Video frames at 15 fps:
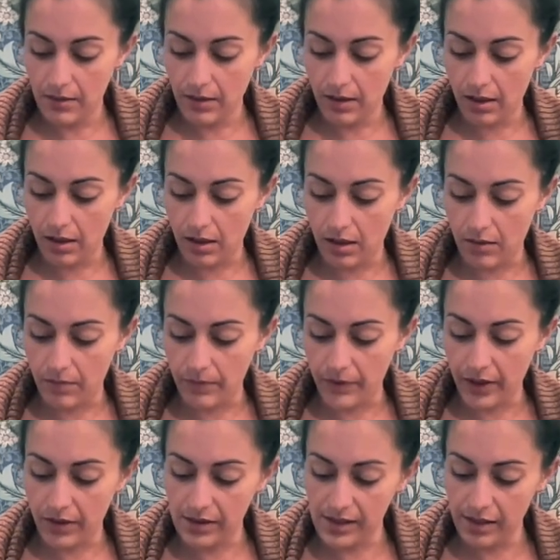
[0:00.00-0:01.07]
now
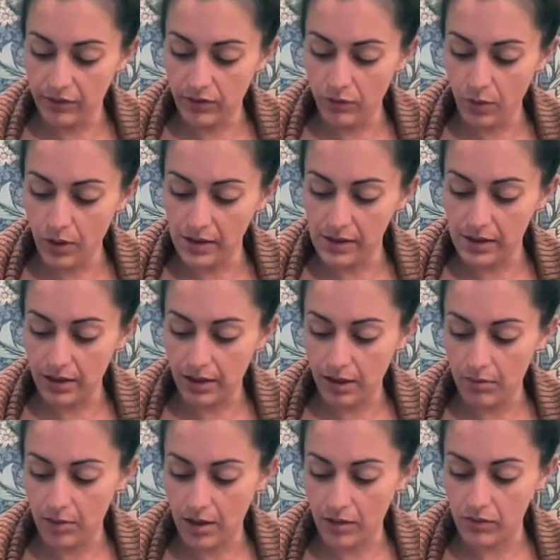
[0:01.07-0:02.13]
the Seven of Wands didn't come
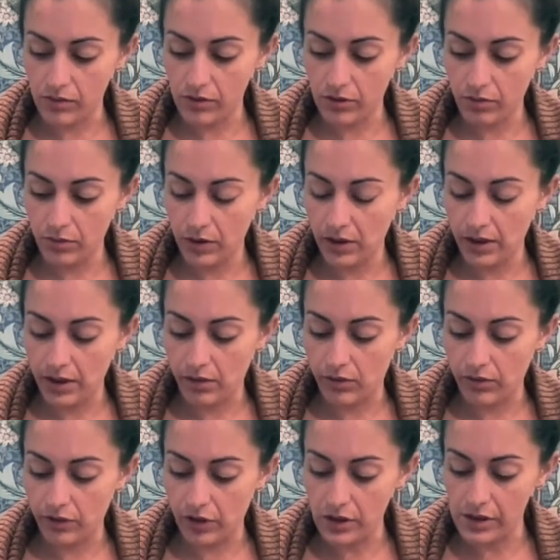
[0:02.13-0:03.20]
out completely in
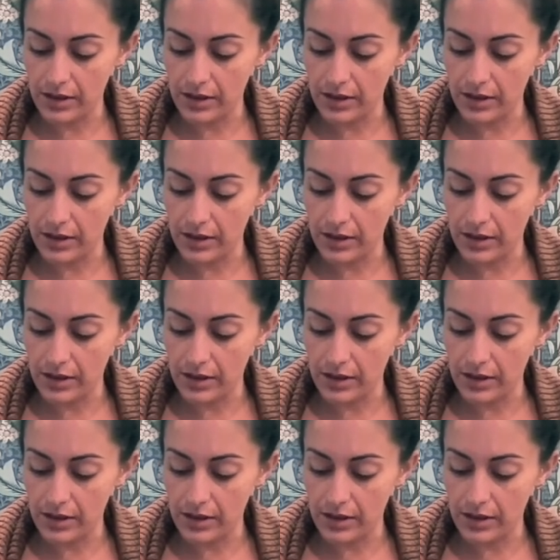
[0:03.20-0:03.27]
reverse.